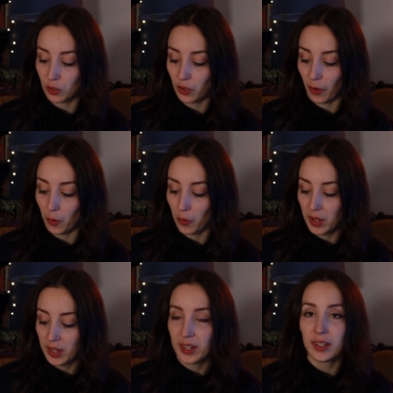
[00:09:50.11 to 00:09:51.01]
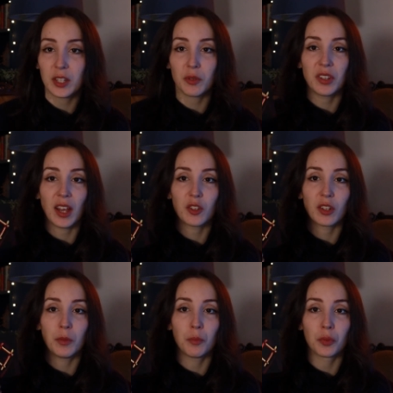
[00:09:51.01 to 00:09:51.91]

So this was actually